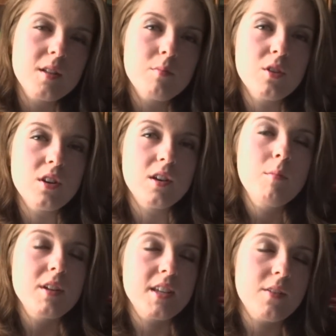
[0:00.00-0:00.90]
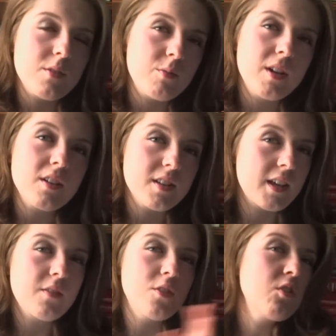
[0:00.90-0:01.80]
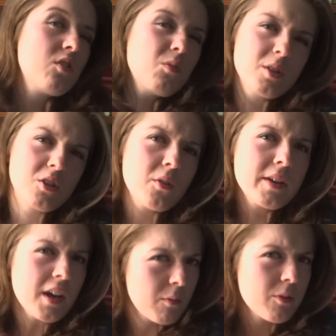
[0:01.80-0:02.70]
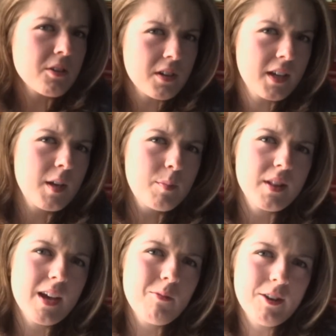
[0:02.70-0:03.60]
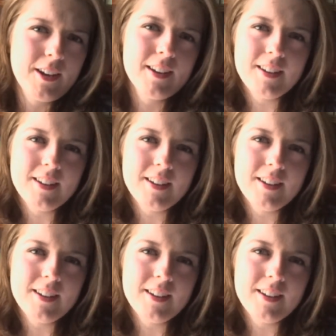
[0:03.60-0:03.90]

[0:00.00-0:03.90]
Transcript: in the book, but to everyone else, they have no clue what's going on. We're going to keep it that way.